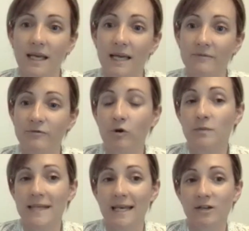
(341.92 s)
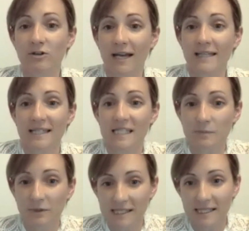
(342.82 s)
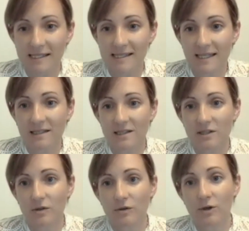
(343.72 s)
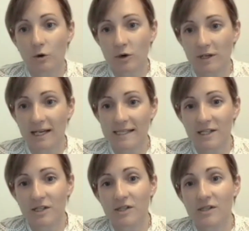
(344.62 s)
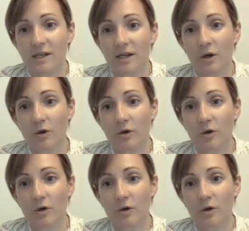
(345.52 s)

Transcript: and grant express consent to organisations